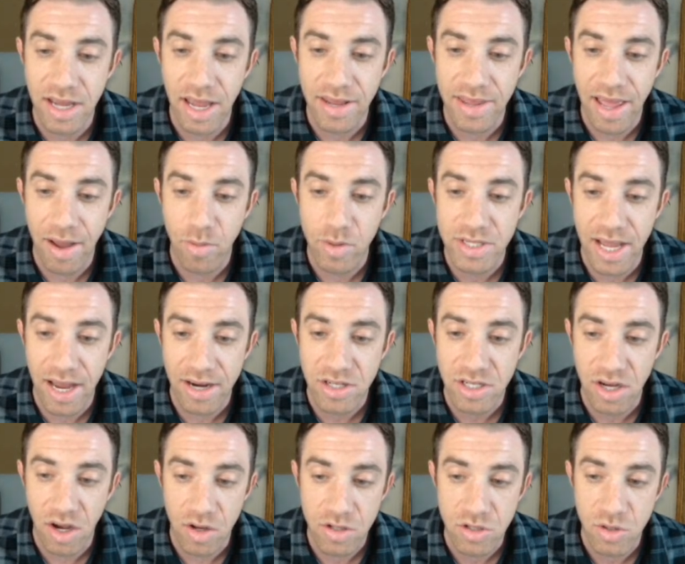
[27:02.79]
And that was
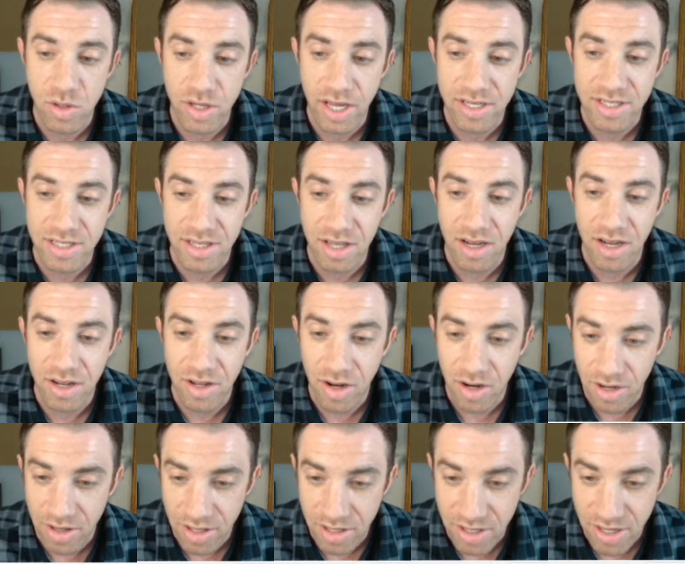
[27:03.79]
actually also against
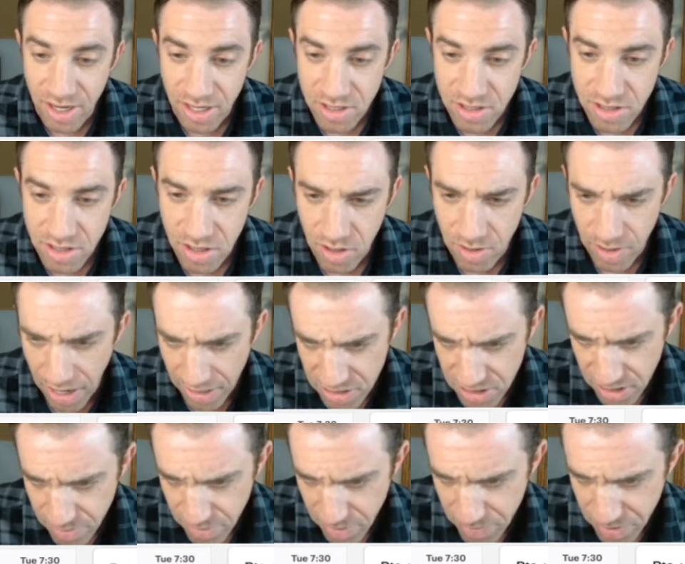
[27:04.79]
the Knicks.
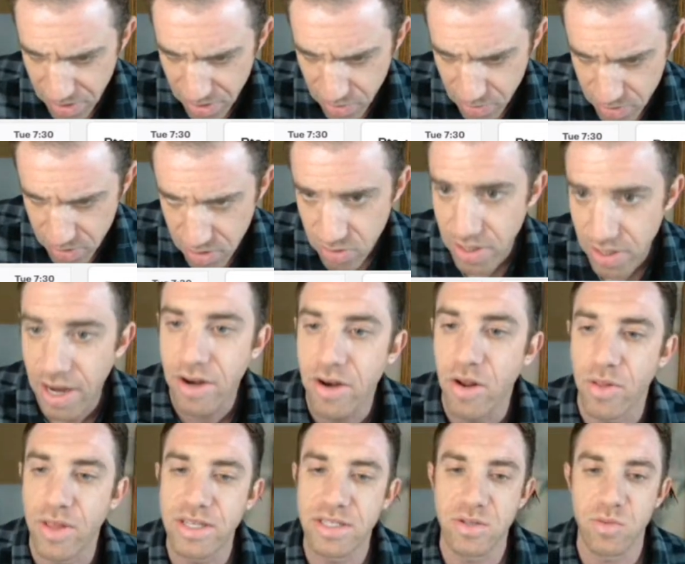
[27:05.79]
Actually, that might be the other one too. Yeah,
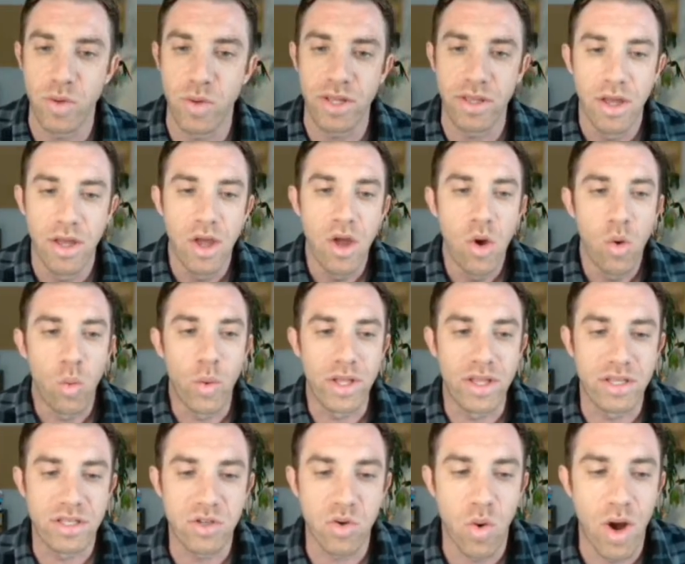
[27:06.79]
no, this is with
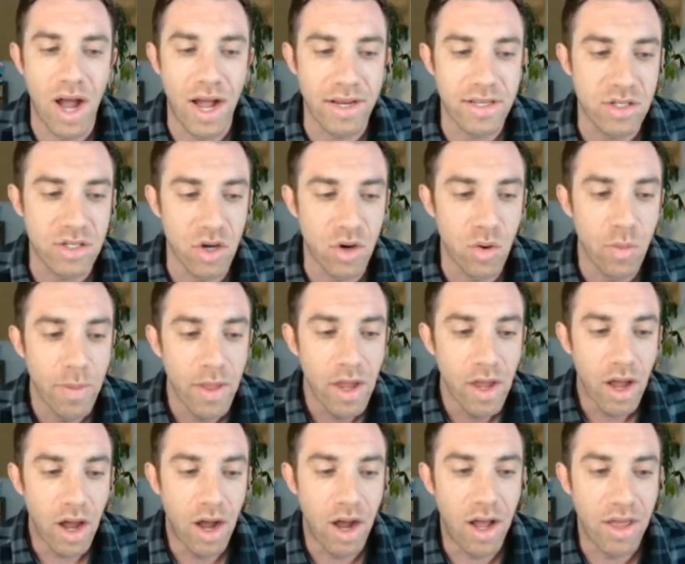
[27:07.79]
the squad. So
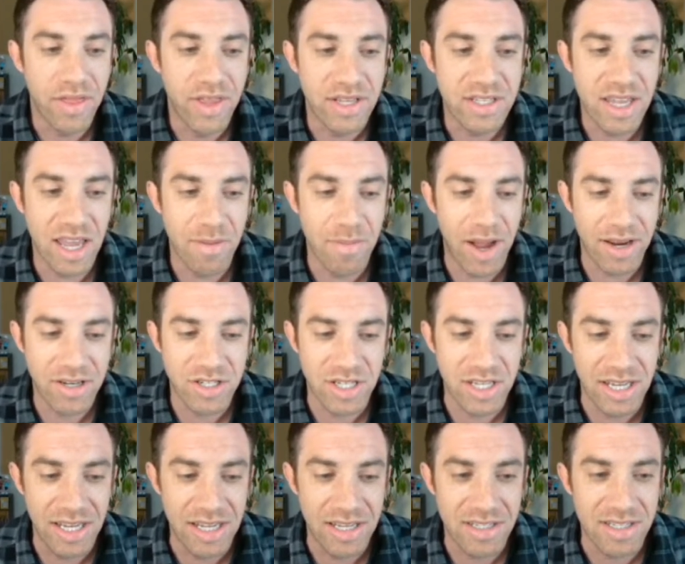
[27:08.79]
this game
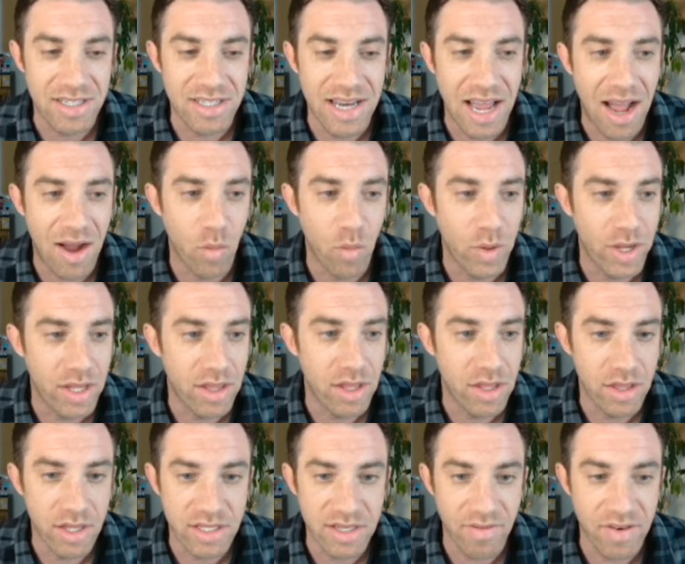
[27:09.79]
actually is not with
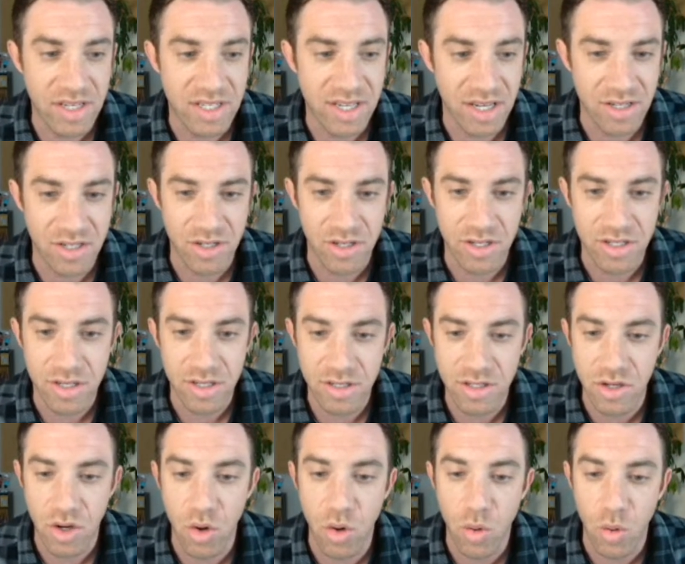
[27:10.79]
the 76ers.
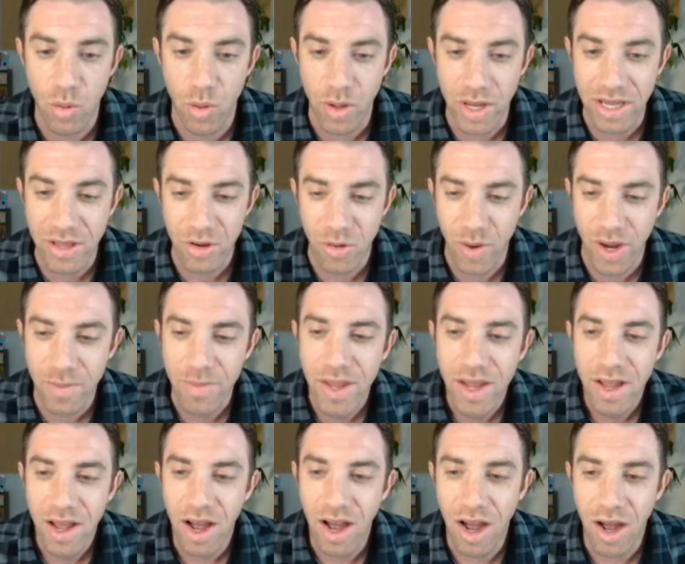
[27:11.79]
So either way,
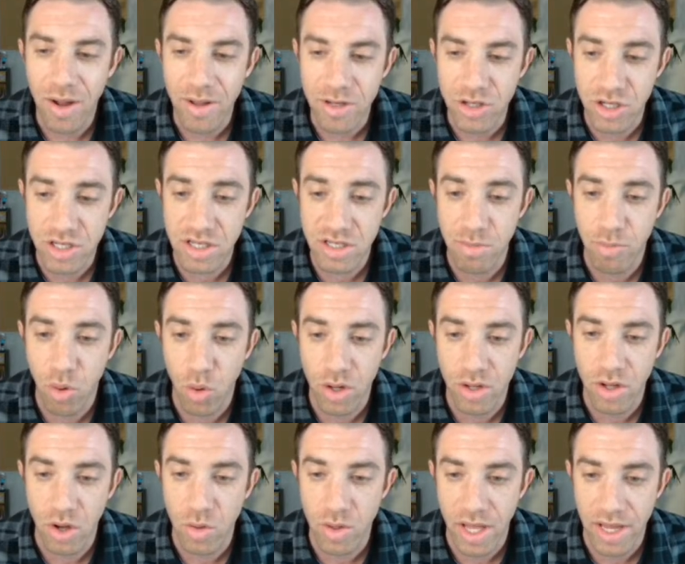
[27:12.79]
just as
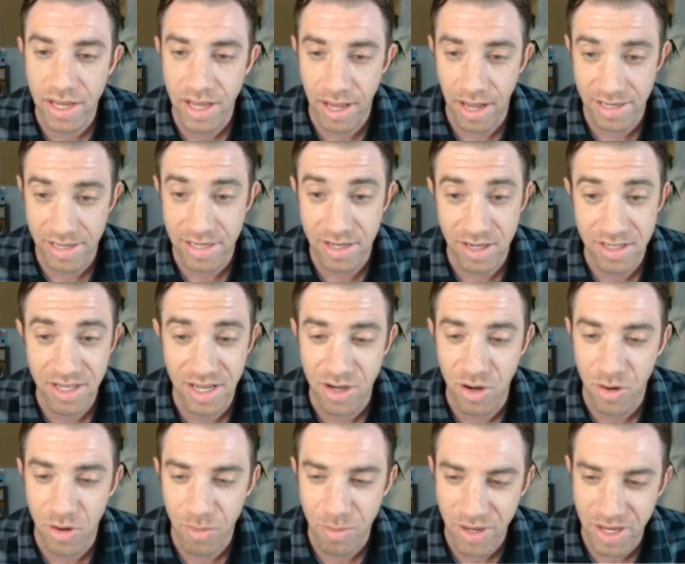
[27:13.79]
important though, like he does like
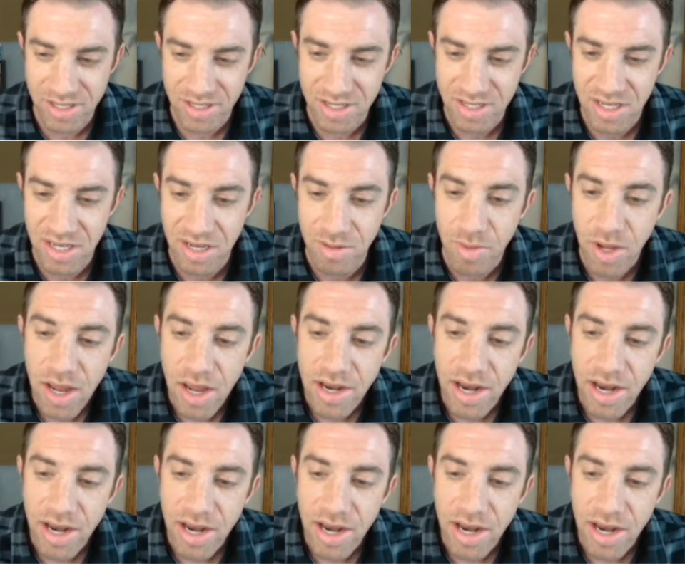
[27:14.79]
going up against his team.